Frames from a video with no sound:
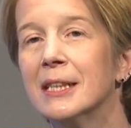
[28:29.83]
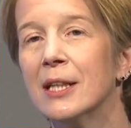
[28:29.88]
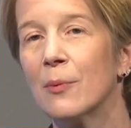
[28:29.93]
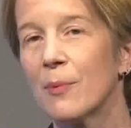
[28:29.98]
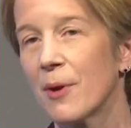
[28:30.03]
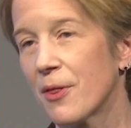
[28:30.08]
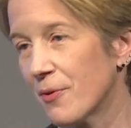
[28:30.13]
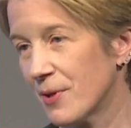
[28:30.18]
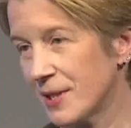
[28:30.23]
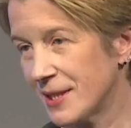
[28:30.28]

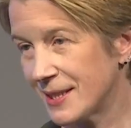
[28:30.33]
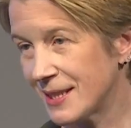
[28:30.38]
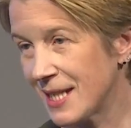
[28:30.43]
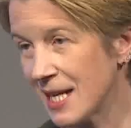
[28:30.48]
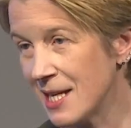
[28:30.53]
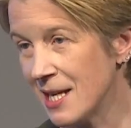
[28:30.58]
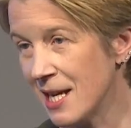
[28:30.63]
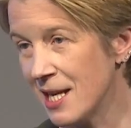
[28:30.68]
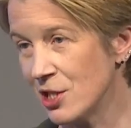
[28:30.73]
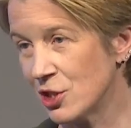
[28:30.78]
whether a
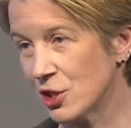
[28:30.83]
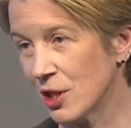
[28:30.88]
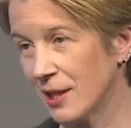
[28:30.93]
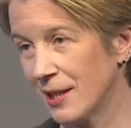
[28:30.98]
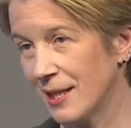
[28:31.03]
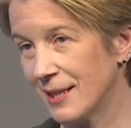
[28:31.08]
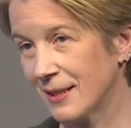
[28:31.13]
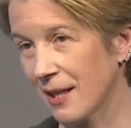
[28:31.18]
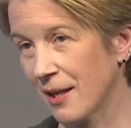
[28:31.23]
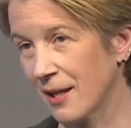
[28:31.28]
skin lesion
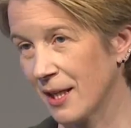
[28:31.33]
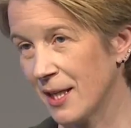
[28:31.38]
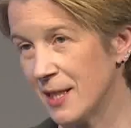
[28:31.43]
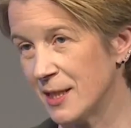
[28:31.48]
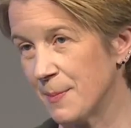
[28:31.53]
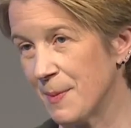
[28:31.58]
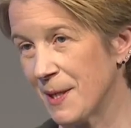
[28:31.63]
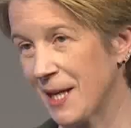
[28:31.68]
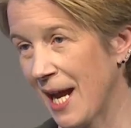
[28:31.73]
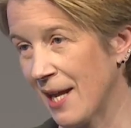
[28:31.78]
is likely
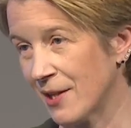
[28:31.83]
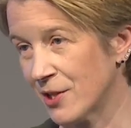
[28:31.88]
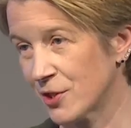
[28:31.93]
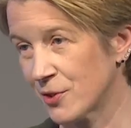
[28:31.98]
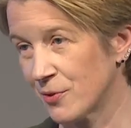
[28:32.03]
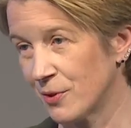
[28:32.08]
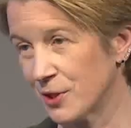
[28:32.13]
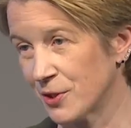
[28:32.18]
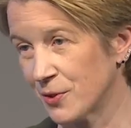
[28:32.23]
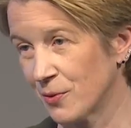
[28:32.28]
to be
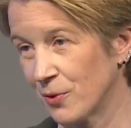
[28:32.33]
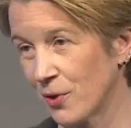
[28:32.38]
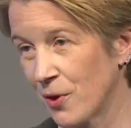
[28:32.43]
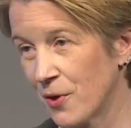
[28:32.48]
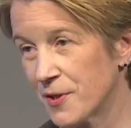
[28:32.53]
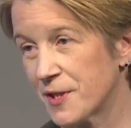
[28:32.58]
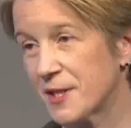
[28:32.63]
cancerous or not,